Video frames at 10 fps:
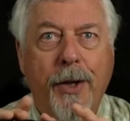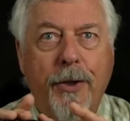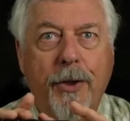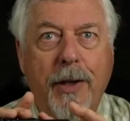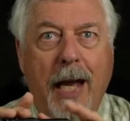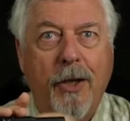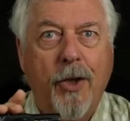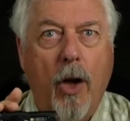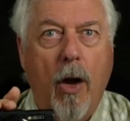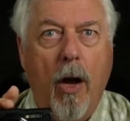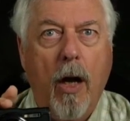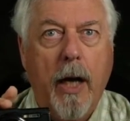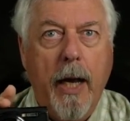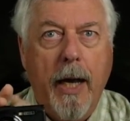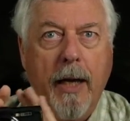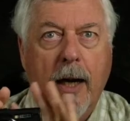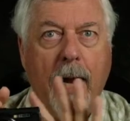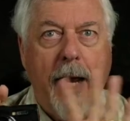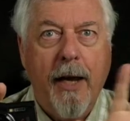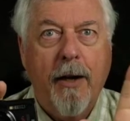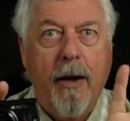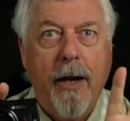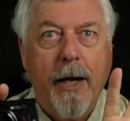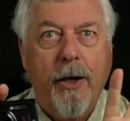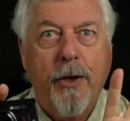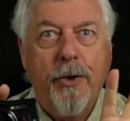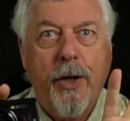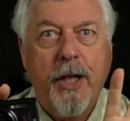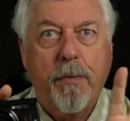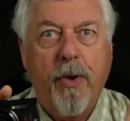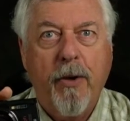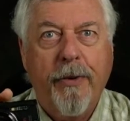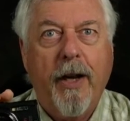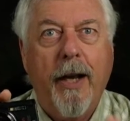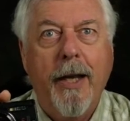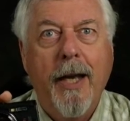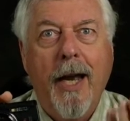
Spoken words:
turn that to log, and it'll handle the high contrast perfectly,